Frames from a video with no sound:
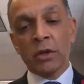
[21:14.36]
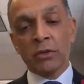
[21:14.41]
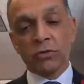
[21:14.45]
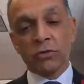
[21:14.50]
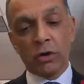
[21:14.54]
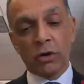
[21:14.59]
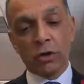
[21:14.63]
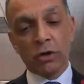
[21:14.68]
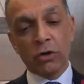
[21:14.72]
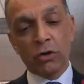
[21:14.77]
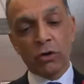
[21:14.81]

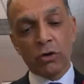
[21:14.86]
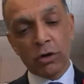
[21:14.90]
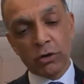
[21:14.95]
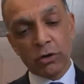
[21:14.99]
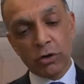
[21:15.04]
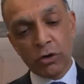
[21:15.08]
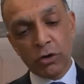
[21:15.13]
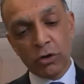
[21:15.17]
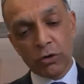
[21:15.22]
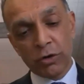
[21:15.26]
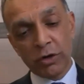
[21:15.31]
So
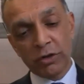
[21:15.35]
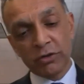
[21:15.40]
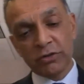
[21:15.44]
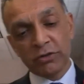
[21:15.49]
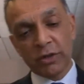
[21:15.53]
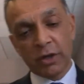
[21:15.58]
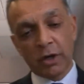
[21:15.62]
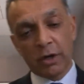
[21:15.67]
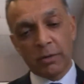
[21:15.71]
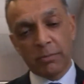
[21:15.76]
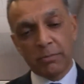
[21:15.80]
core is
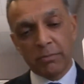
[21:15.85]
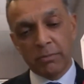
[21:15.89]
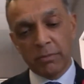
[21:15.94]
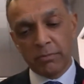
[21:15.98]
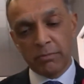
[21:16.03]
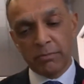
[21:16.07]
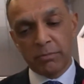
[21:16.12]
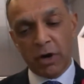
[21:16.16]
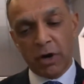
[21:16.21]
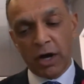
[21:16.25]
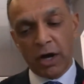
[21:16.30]
uh,
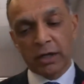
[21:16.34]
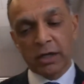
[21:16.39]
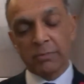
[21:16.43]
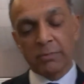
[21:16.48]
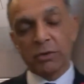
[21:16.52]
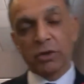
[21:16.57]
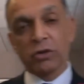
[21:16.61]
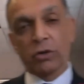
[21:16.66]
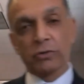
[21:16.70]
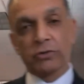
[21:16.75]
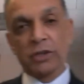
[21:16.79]
by a
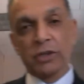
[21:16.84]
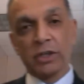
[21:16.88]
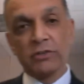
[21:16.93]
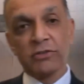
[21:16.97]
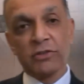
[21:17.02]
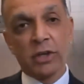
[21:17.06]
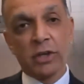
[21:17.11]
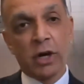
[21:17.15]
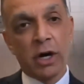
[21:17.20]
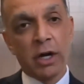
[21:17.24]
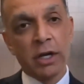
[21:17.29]
company called
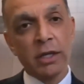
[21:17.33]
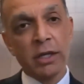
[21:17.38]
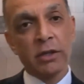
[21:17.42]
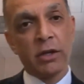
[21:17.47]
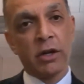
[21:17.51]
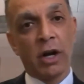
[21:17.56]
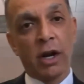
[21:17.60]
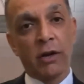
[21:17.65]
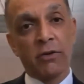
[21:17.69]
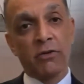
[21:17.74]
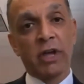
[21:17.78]
DCI.
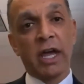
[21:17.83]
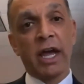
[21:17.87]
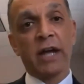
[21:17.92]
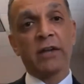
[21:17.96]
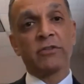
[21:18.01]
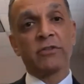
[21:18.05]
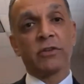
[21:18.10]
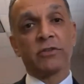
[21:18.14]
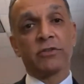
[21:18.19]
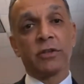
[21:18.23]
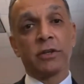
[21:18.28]
They're out of
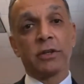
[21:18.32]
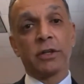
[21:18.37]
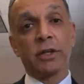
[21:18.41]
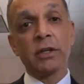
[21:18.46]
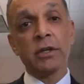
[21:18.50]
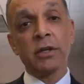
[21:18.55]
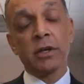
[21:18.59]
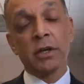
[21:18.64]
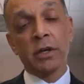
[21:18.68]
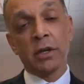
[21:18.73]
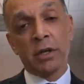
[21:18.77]
Kansas
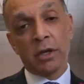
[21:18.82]
City.